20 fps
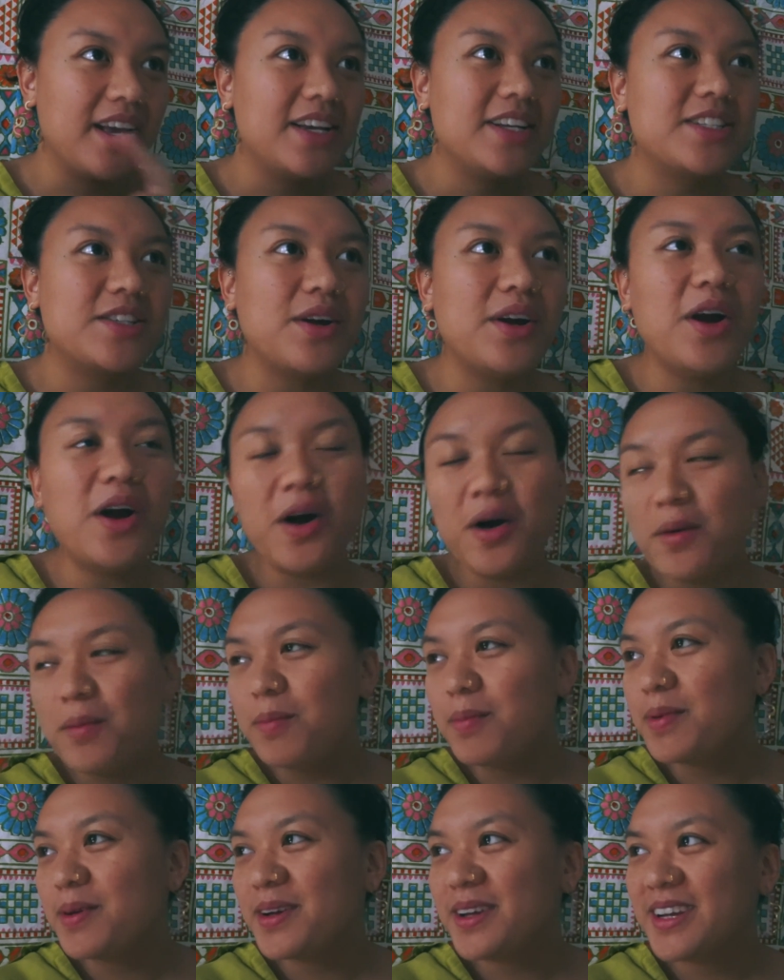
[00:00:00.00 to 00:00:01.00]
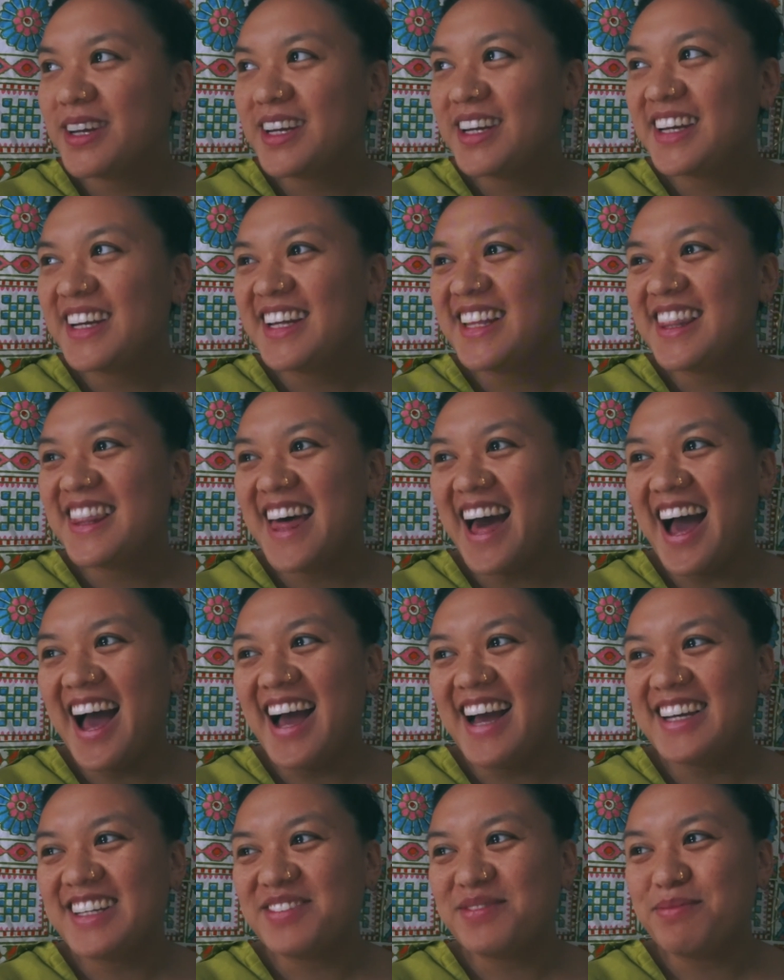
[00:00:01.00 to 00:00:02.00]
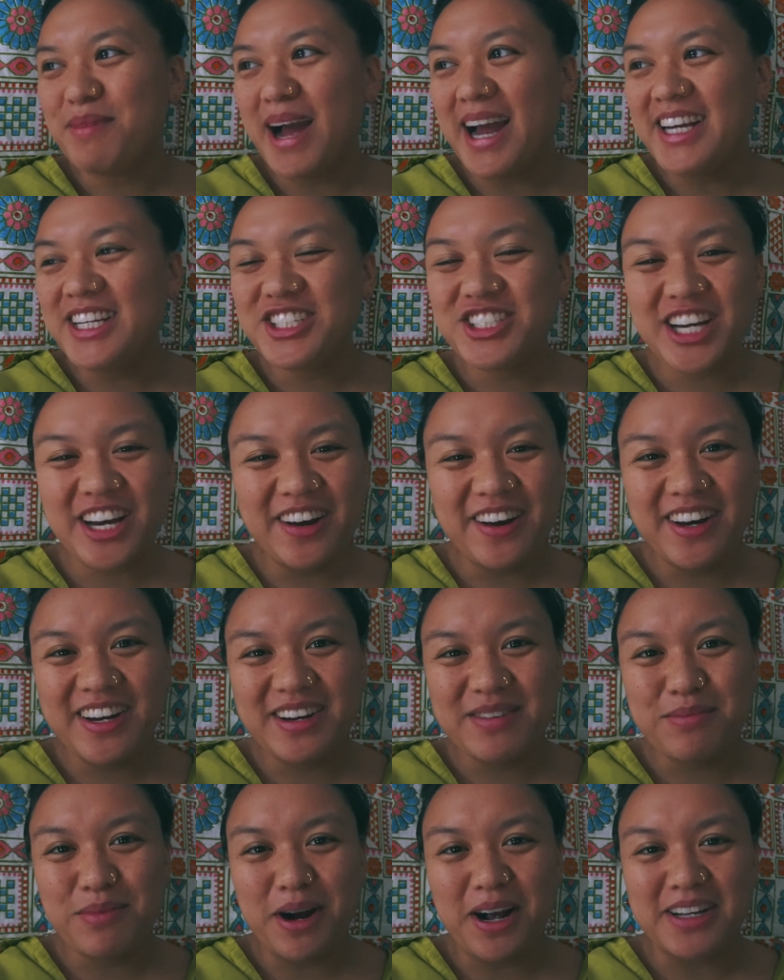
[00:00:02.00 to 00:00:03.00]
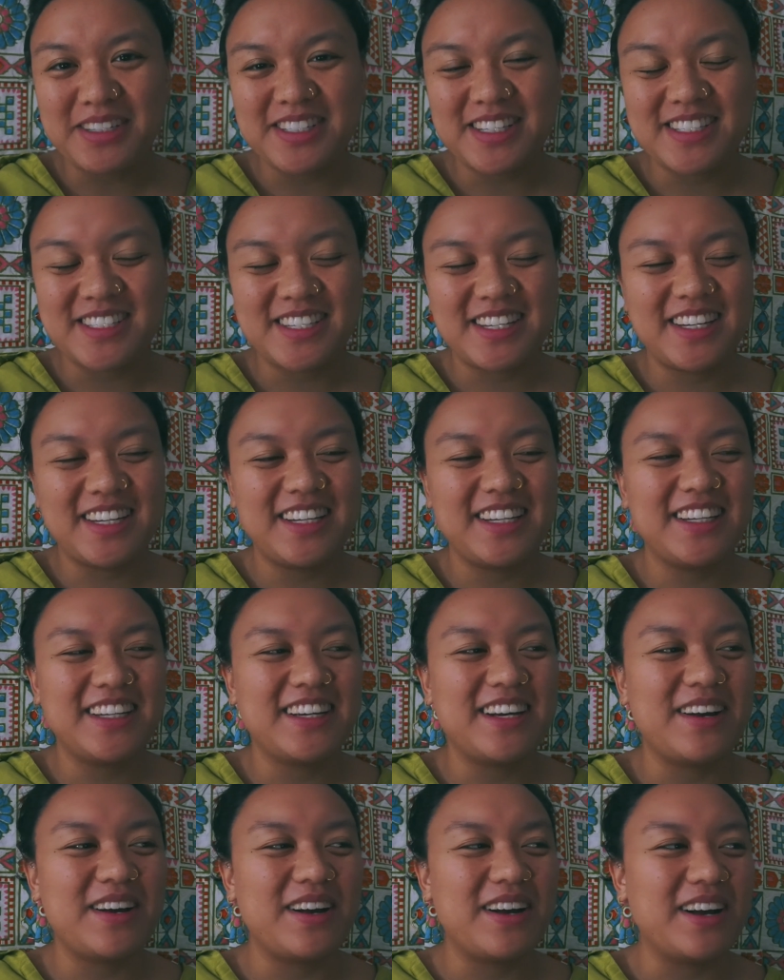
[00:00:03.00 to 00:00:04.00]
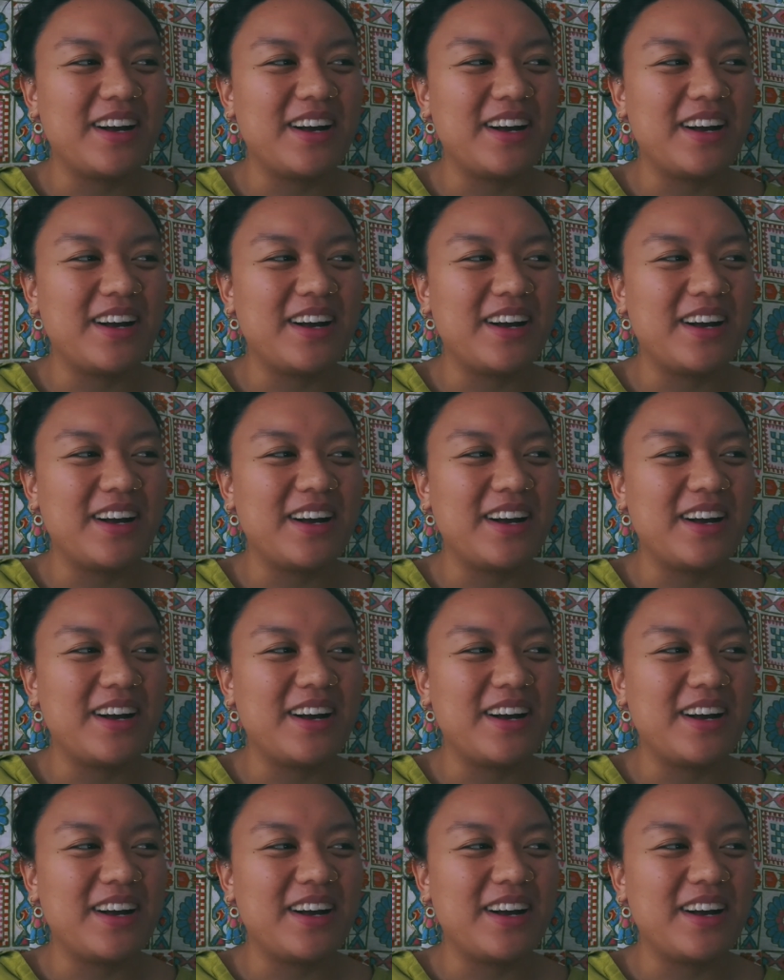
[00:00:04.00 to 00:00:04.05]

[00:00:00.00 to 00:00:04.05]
So I hope that my sharing and processing,